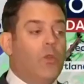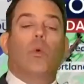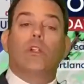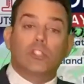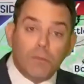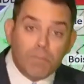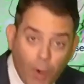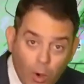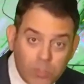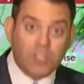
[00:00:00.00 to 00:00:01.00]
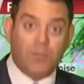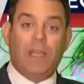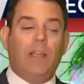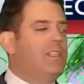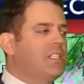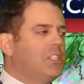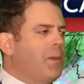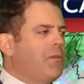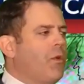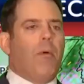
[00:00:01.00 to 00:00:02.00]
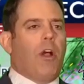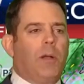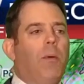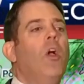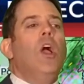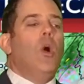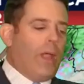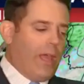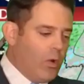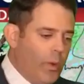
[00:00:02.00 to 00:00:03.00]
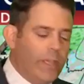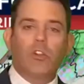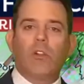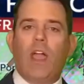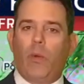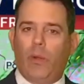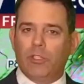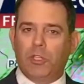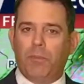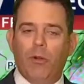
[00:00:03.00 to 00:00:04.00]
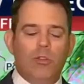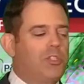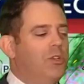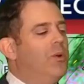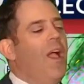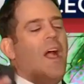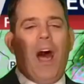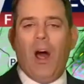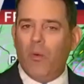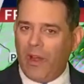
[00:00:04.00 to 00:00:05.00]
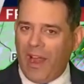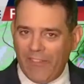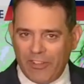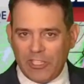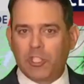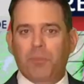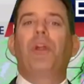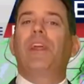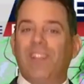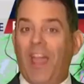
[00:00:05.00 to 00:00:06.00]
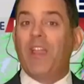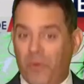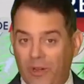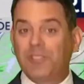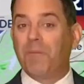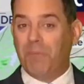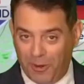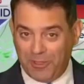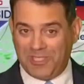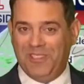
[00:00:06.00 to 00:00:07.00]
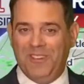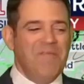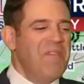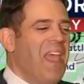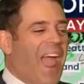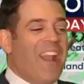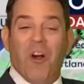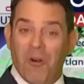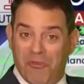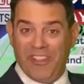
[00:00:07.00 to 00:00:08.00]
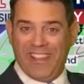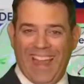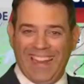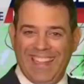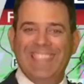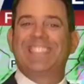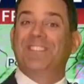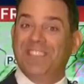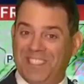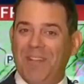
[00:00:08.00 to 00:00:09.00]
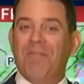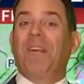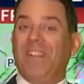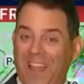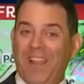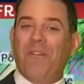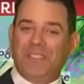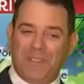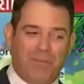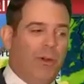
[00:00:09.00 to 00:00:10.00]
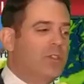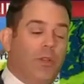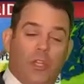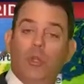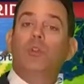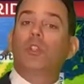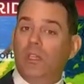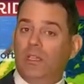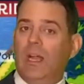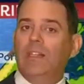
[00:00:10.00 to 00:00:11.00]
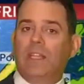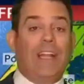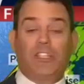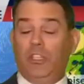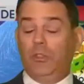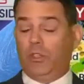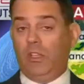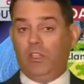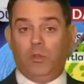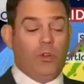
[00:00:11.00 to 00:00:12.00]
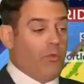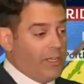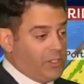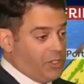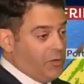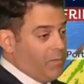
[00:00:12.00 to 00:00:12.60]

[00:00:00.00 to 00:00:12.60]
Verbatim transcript: We're supposed to be, this has been remarkable. We had a winter like we were supposed to. We're having a spring like we're supposed to. And hopefully that leads to a summer like we're supposed to. It usually does. Actually, it usually leads to a great June.